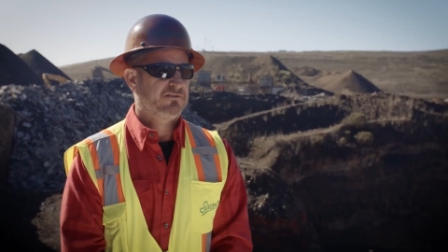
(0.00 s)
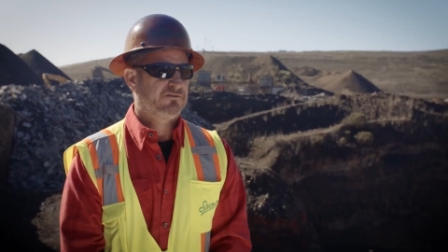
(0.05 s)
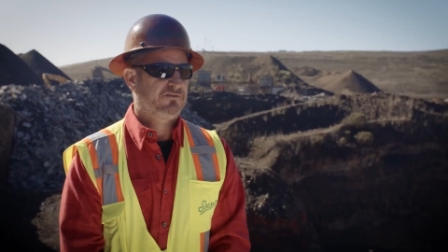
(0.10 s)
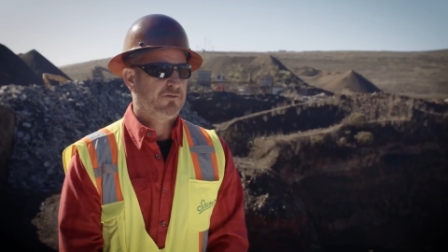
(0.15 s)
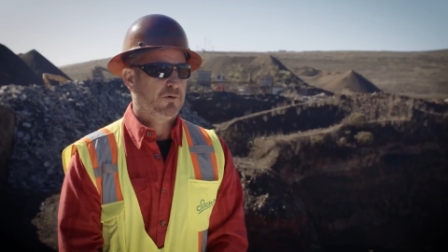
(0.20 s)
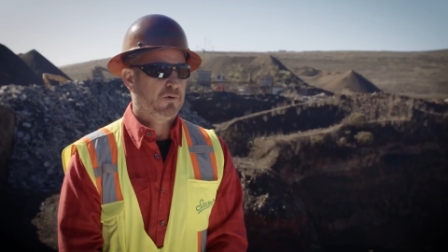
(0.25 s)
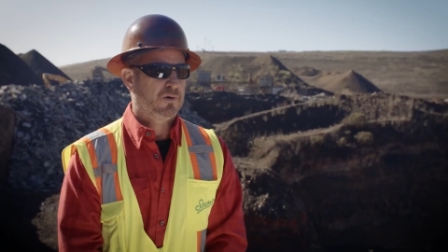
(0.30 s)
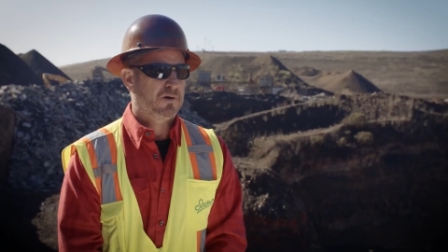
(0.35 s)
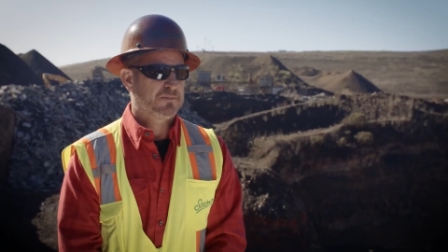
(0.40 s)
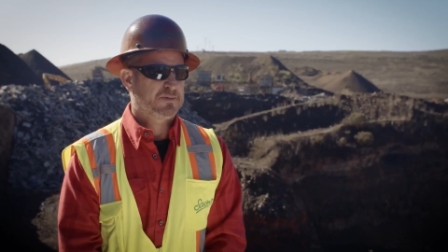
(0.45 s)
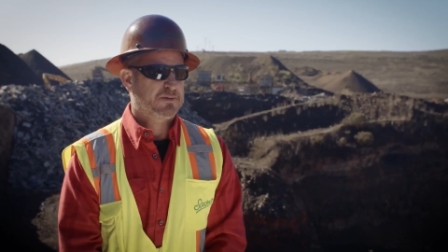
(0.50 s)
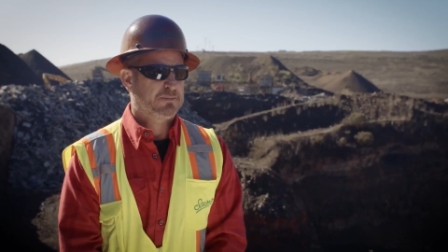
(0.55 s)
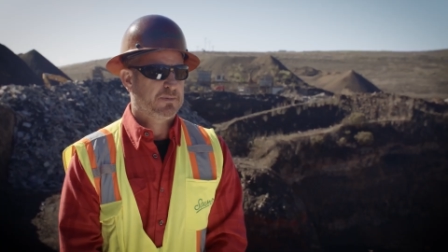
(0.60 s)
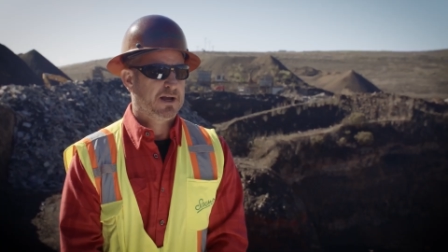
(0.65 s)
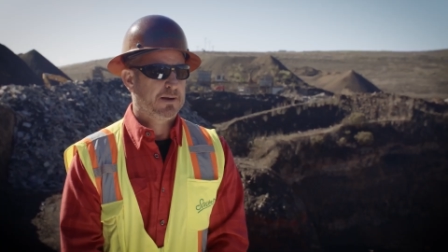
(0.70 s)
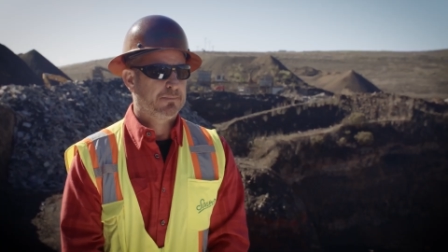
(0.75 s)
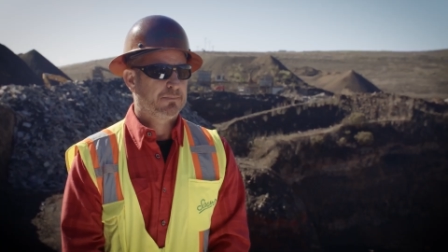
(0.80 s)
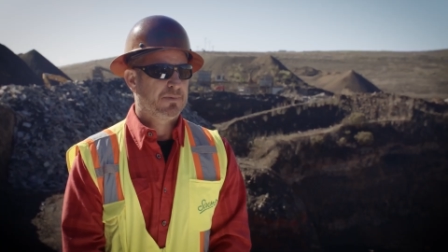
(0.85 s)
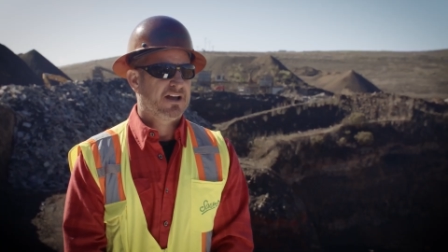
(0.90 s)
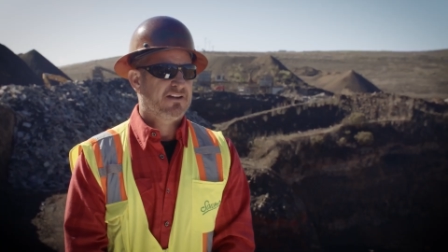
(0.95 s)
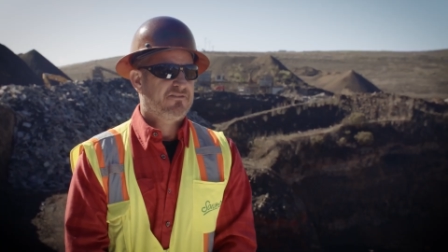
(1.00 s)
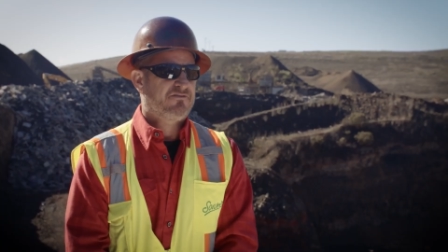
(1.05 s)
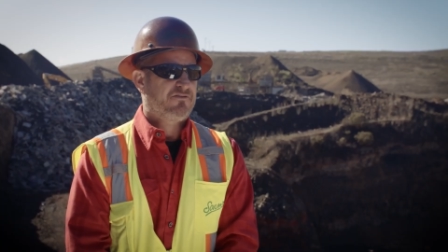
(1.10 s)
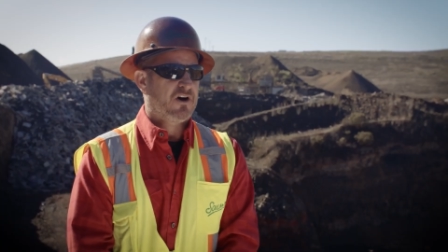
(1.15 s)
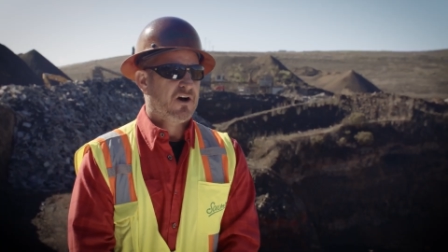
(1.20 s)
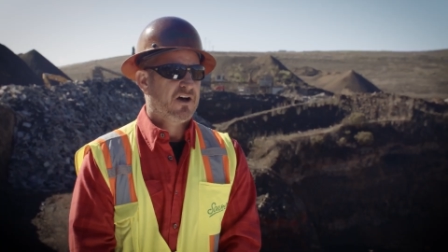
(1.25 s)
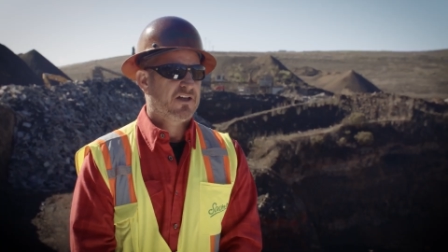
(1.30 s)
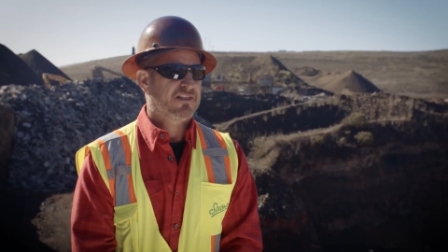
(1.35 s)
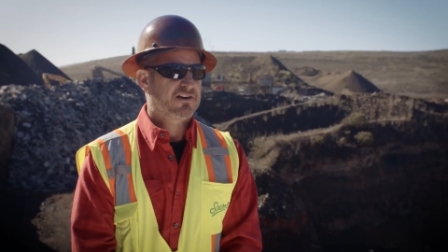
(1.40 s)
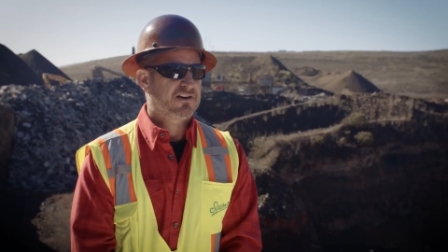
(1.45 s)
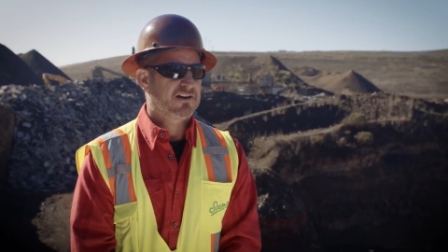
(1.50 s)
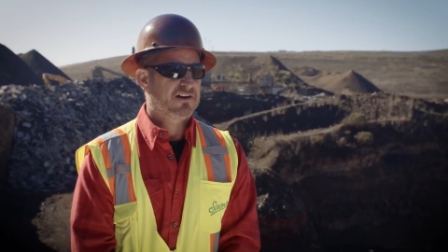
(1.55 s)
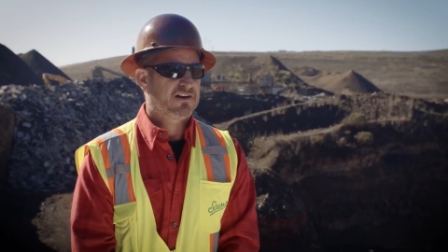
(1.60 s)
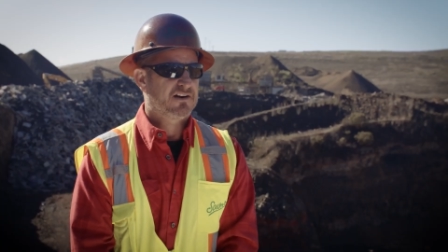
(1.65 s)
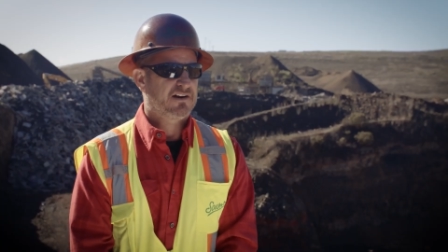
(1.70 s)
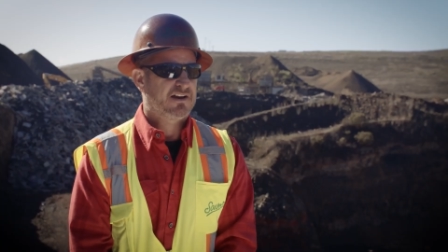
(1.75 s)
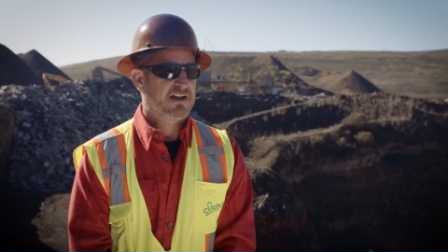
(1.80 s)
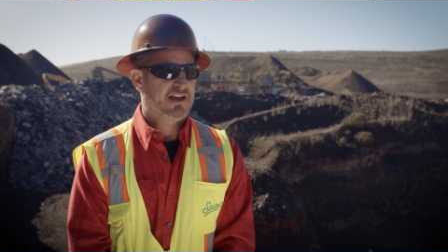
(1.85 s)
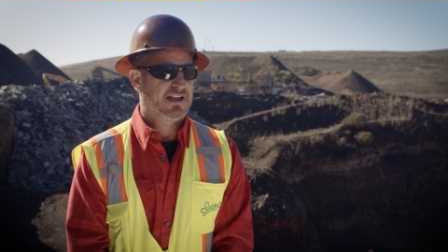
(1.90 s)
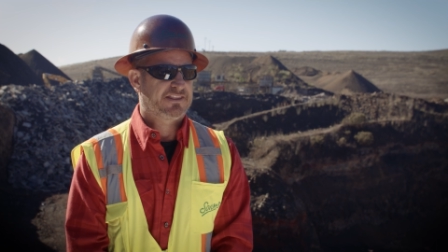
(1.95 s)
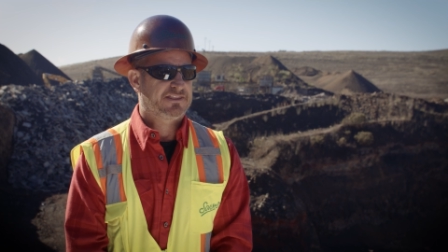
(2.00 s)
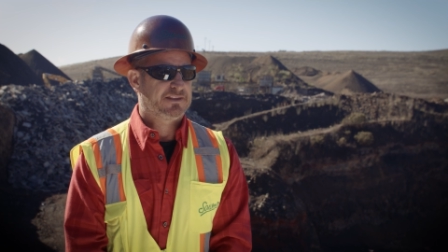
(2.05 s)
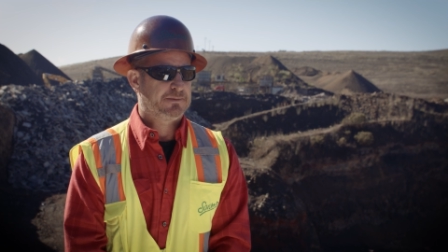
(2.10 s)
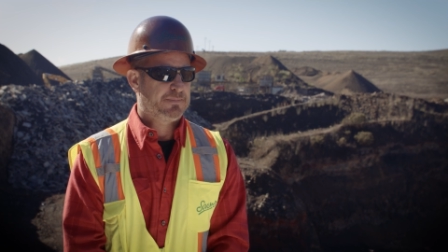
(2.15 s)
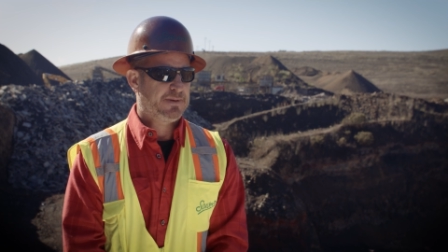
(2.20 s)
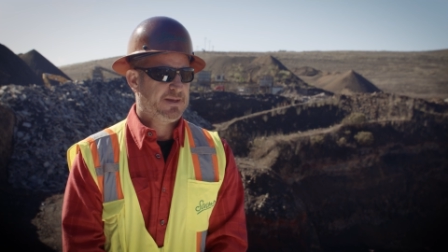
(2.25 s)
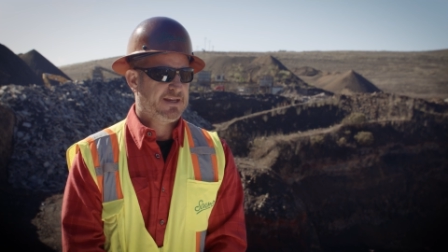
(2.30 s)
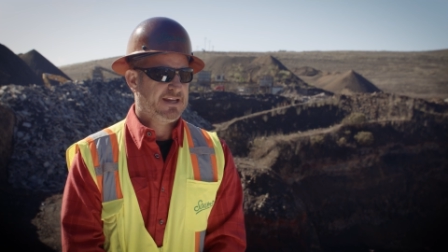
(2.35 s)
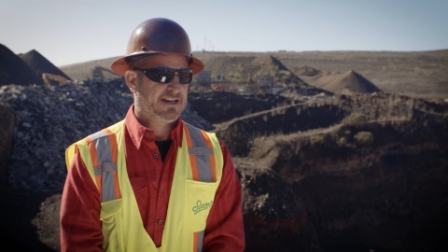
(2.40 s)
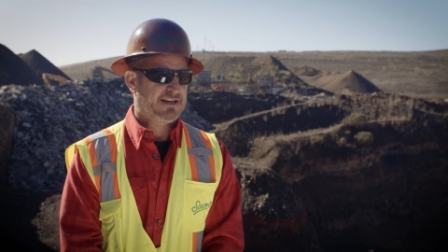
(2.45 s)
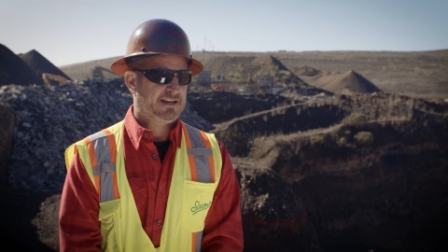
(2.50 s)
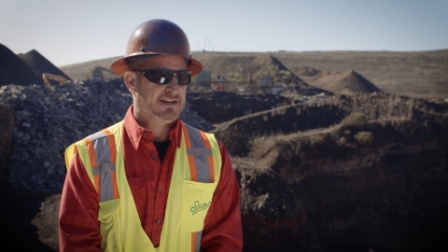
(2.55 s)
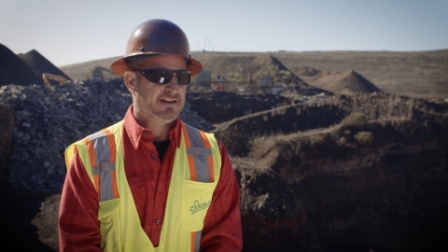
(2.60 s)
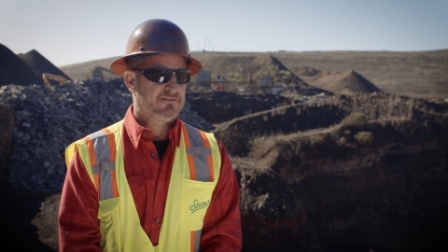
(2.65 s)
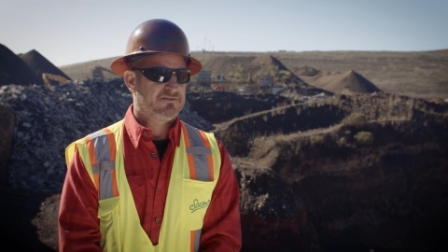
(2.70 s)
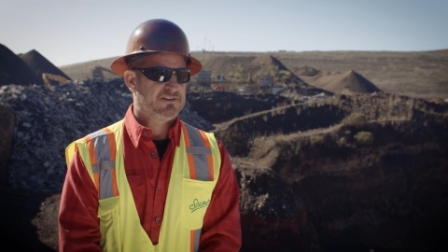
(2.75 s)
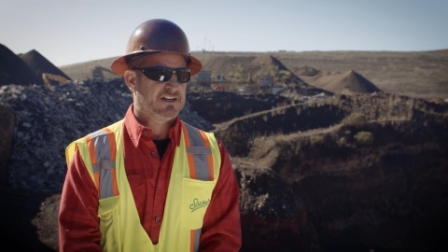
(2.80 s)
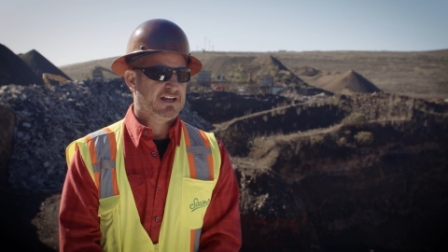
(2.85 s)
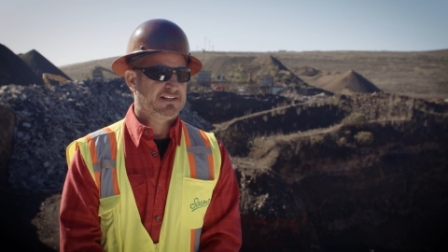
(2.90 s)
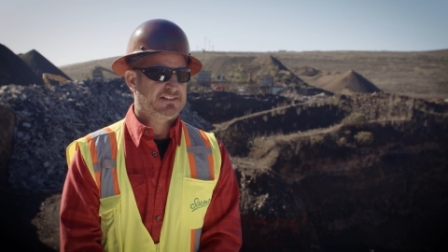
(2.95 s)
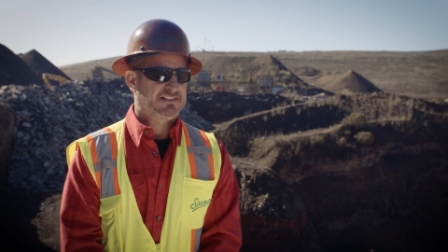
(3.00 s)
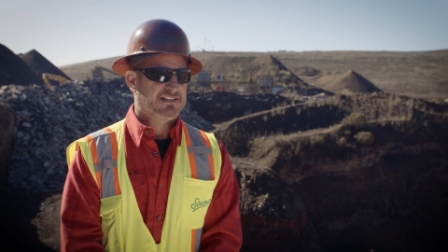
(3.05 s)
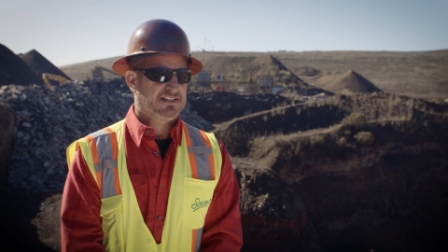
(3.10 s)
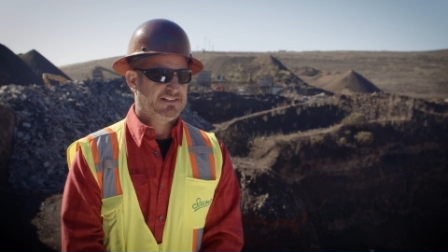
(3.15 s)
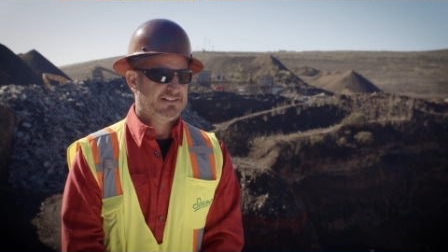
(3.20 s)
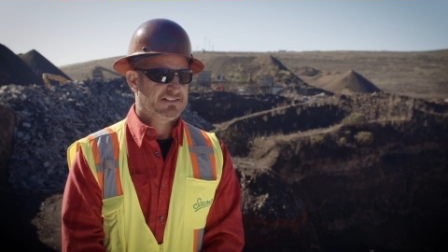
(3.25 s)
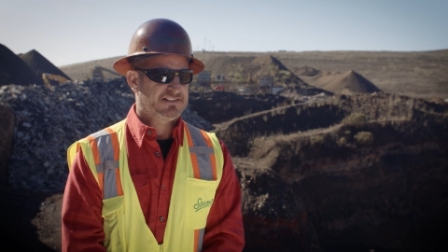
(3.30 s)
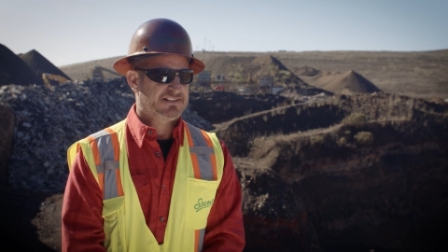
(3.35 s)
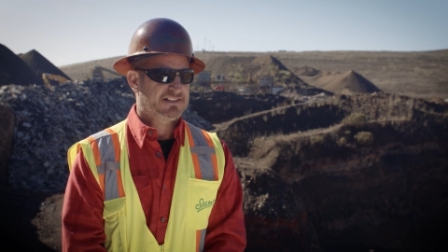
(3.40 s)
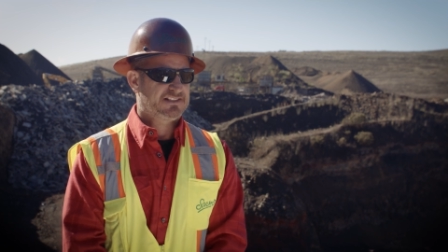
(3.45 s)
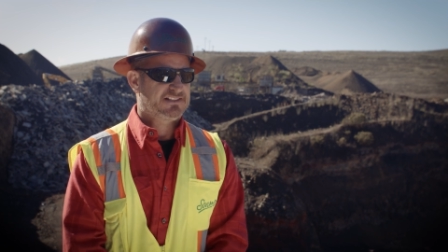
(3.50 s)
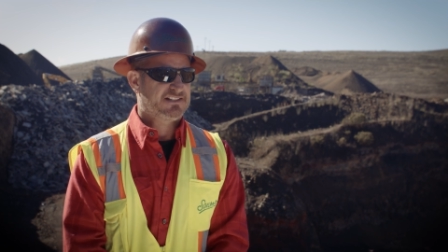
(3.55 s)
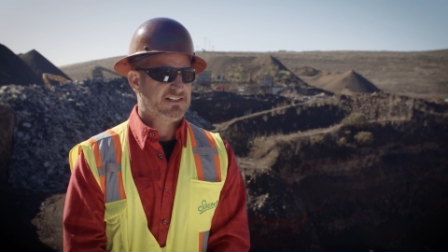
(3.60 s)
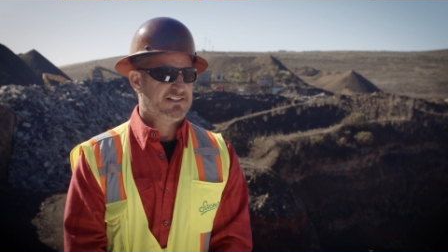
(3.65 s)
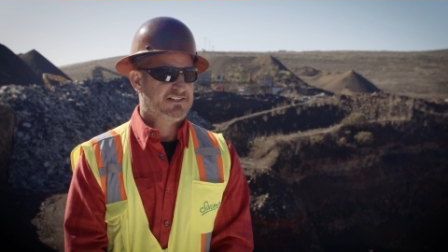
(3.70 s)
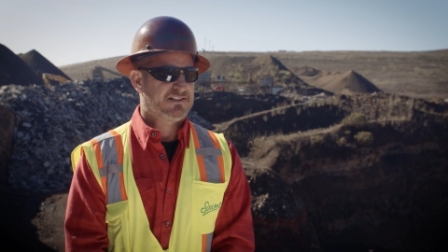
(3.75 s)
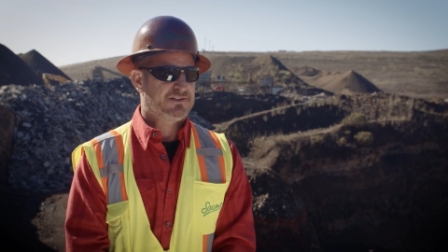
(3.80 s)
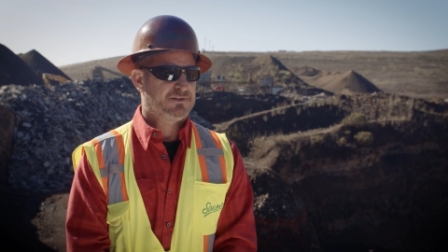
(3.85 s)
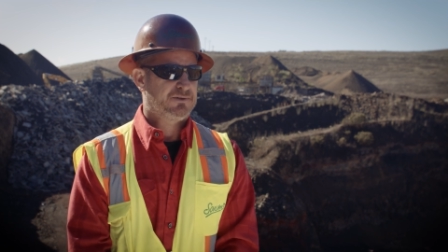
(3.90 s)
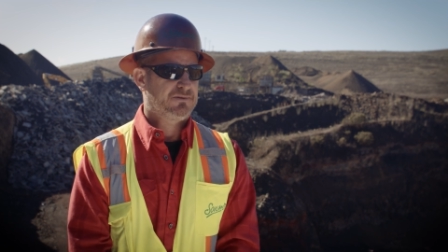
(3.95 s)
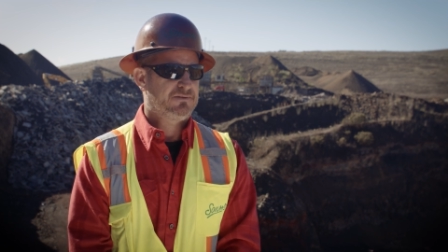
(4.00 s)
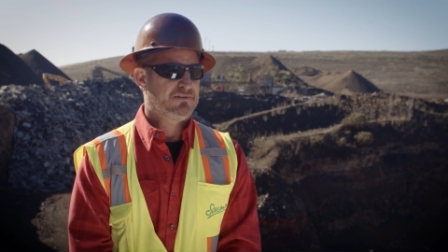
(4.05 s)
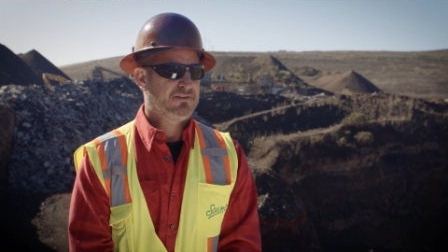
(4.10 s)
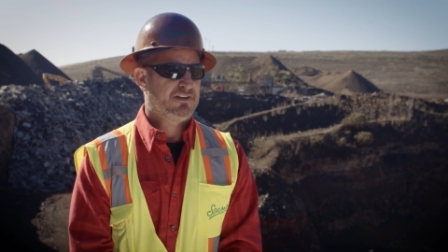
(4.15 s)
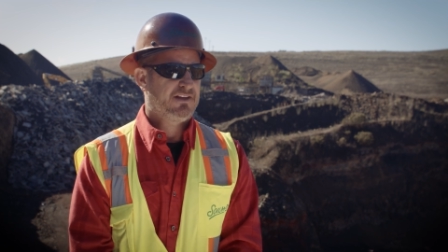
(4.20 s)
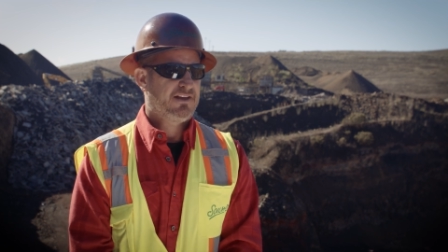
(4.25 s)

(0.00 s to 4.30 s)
and formed by my father at the beginning of 1962